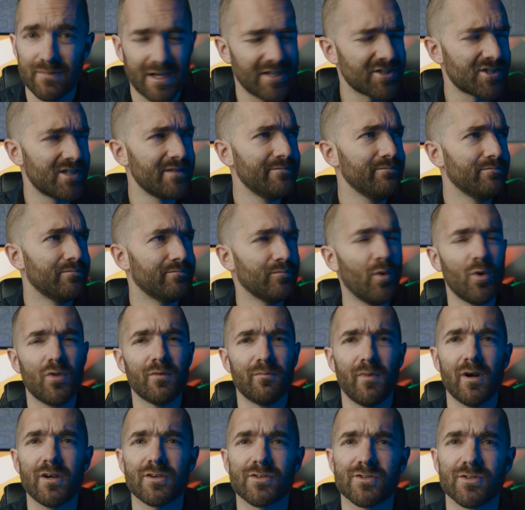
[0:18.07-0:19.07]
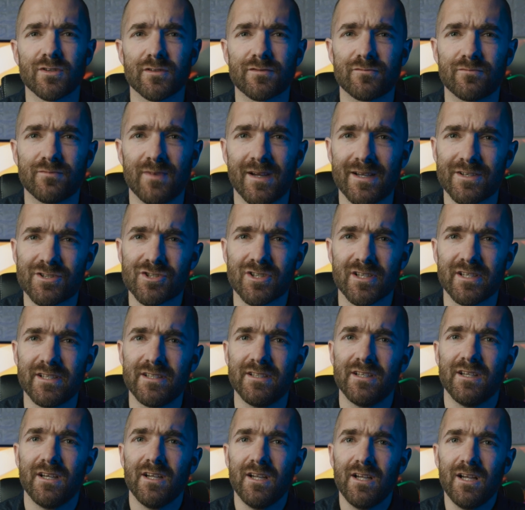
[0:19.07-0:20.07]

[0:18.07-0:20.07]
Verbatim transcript: Actually, more than Microsoft, actually.